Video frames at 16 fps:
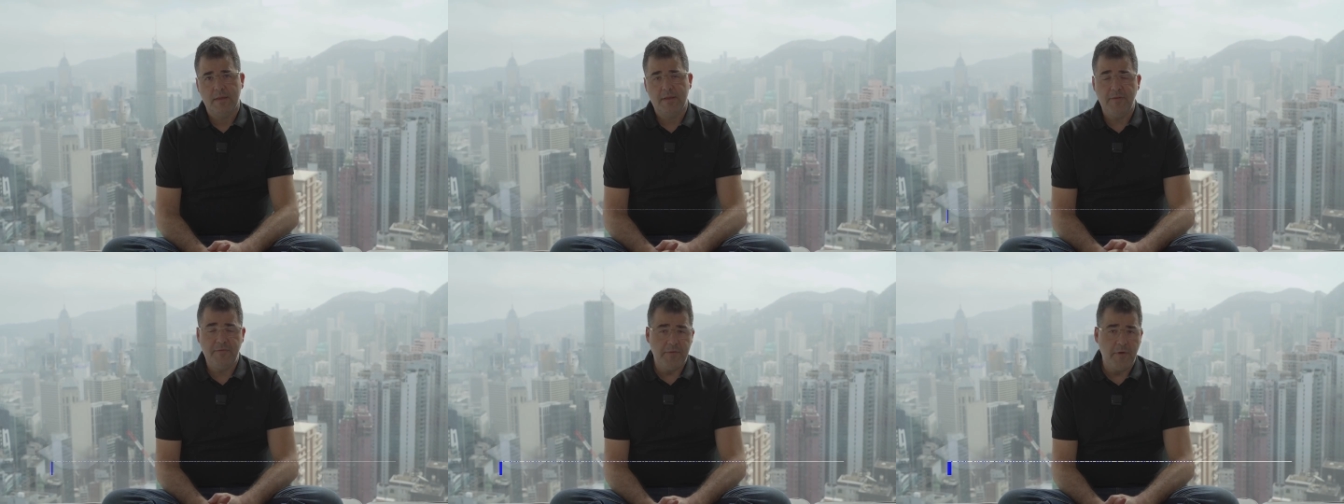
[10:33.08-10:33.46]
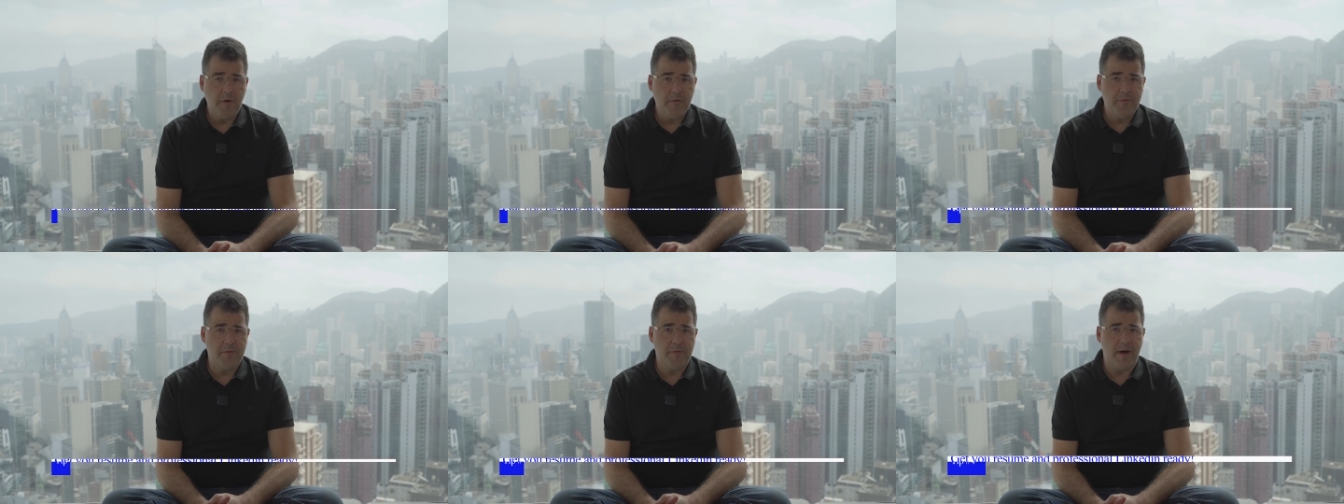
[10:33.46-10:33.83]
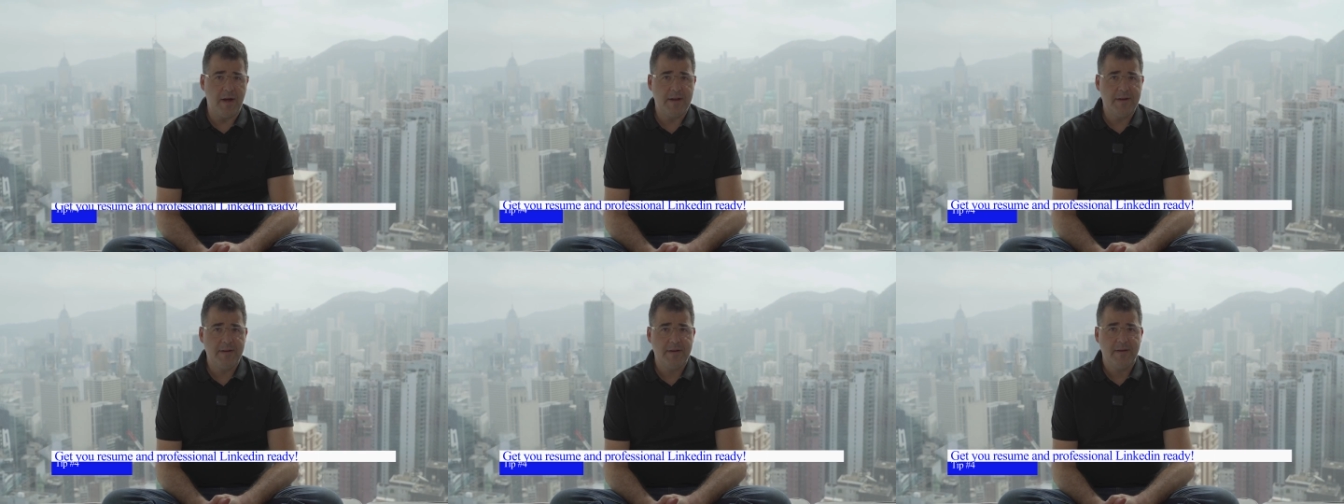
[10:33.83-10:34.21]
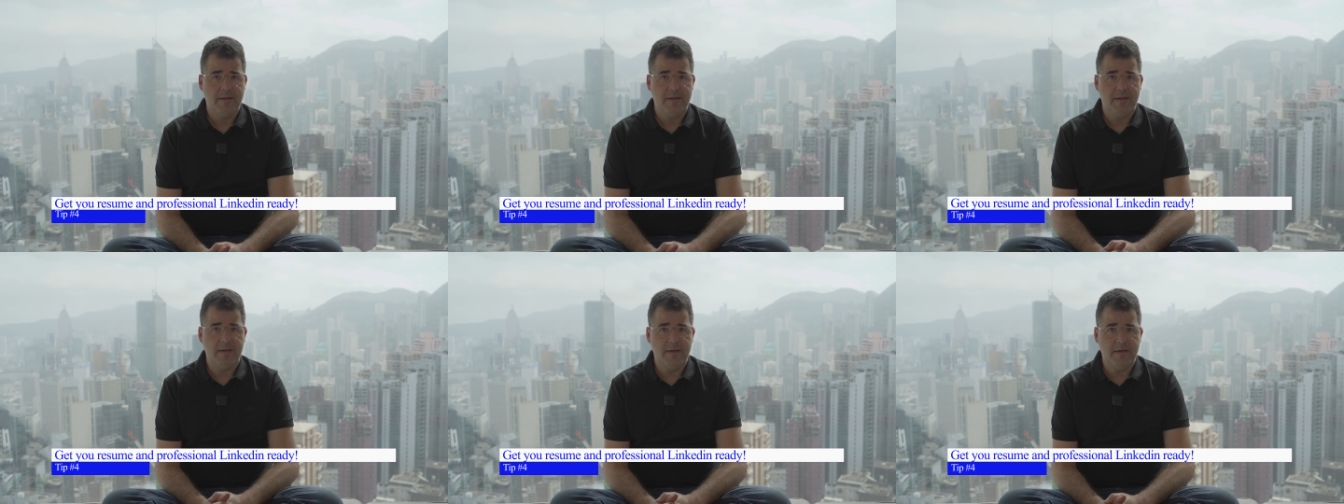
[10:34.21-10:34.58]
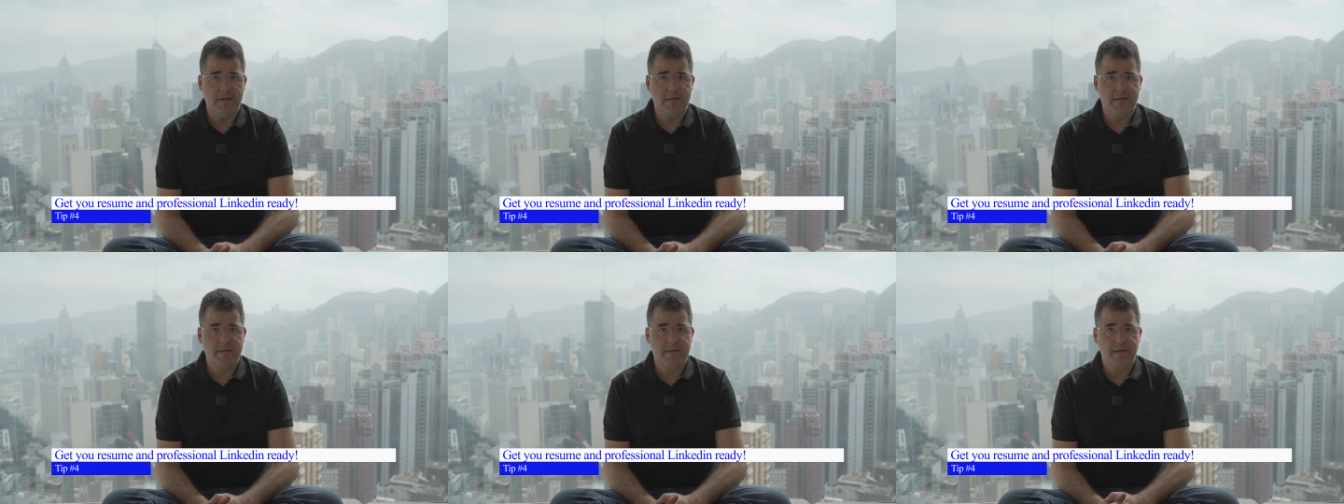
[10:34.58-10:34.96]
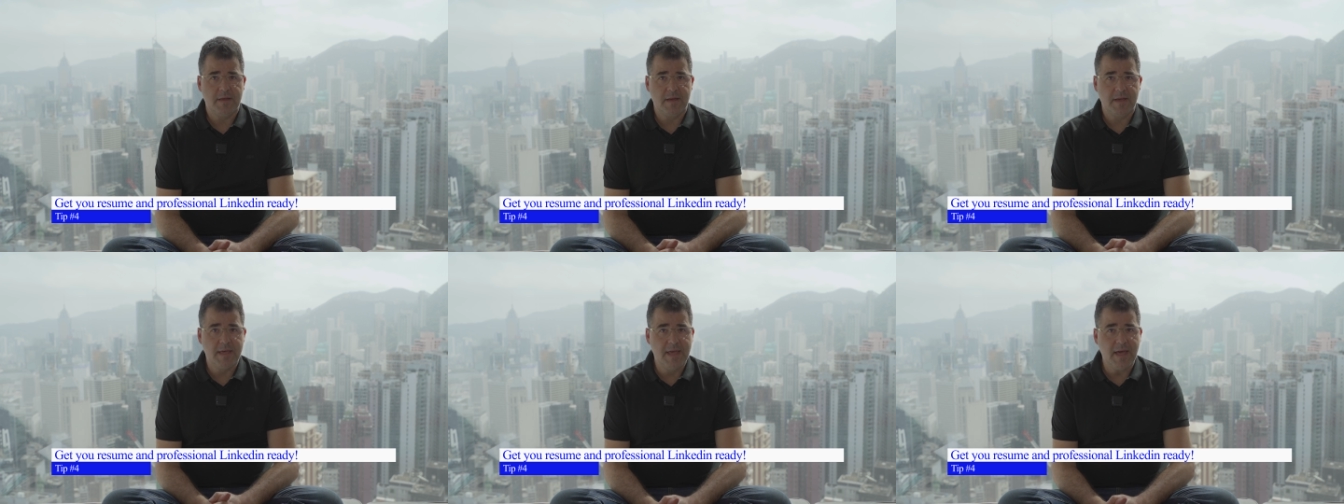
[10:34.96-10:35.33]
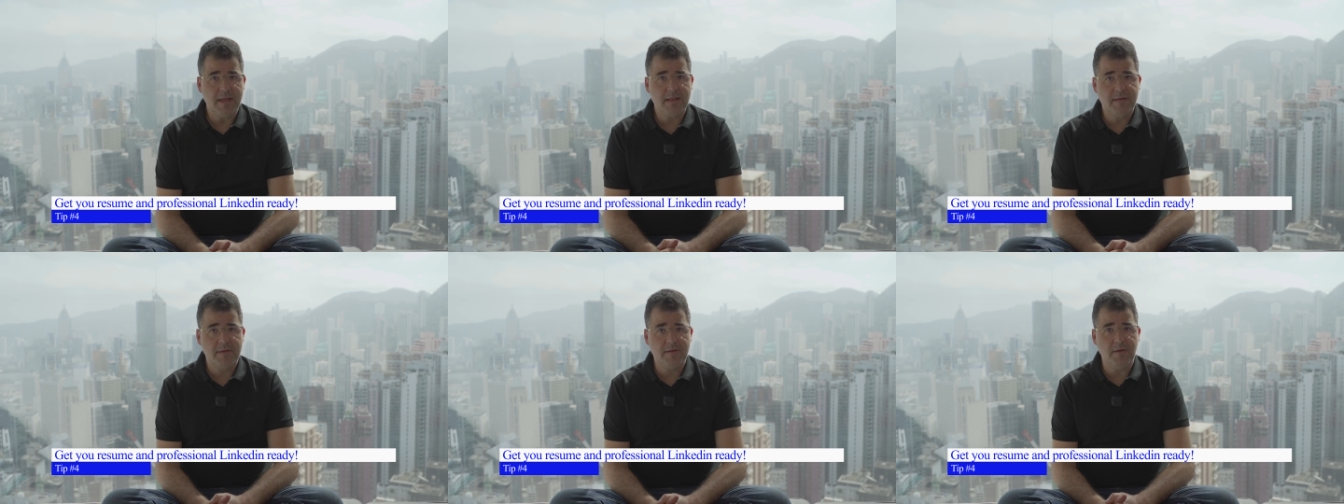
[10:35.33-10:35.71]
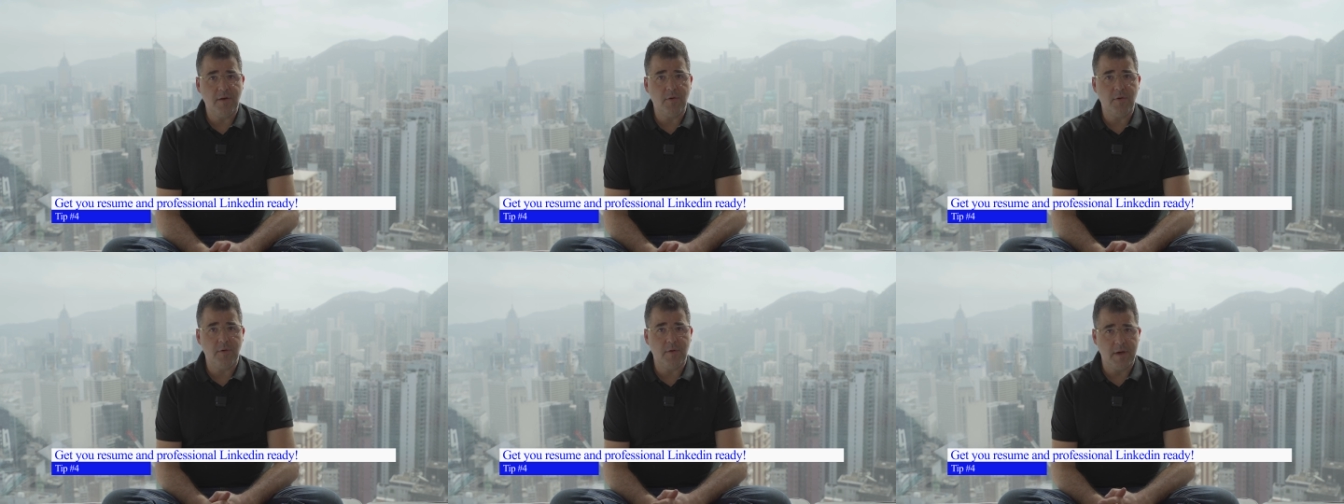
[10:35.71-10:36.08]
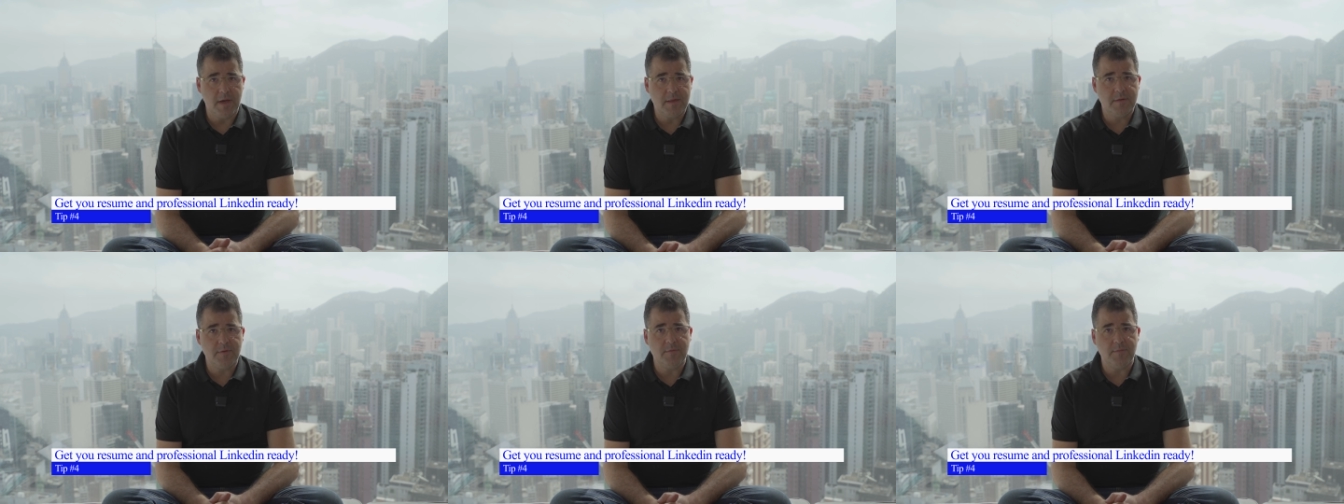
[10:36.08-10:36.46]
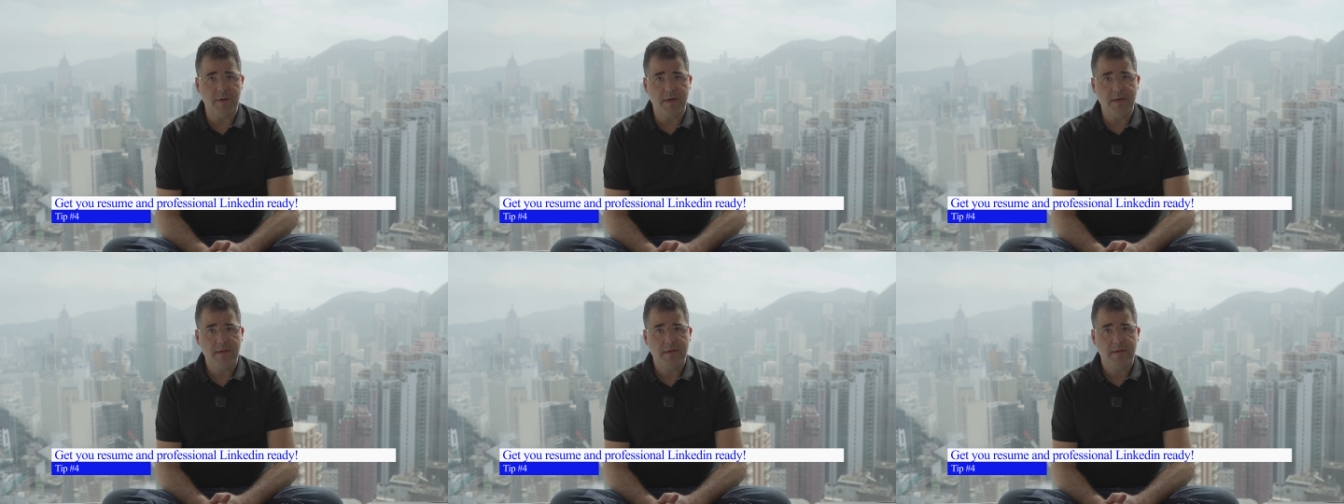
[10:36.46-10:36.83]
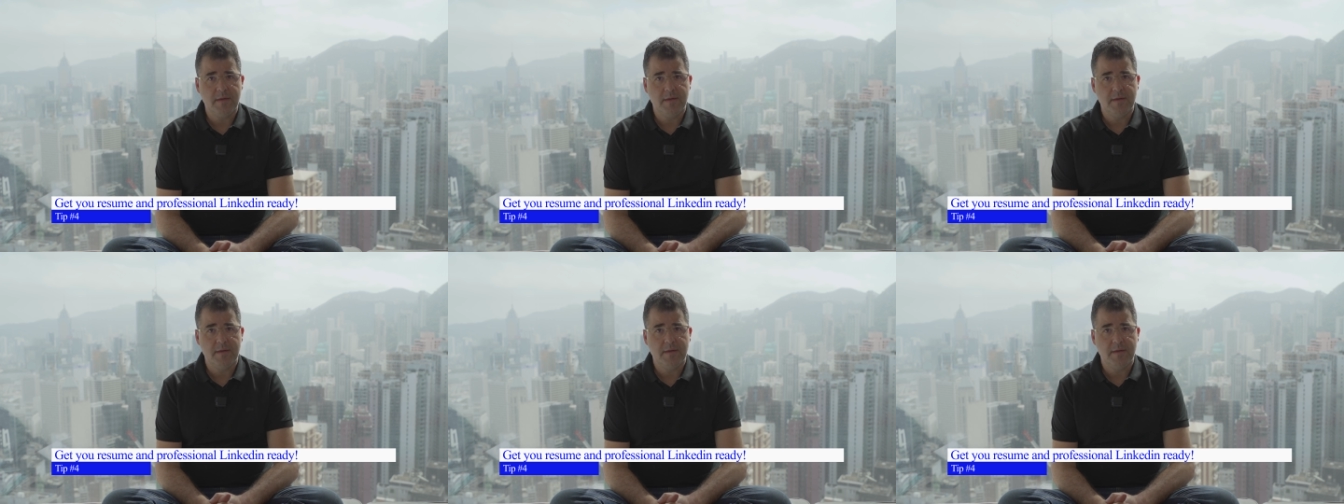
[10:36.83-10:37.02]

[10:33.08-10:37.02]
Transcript: The fourth one is get your resume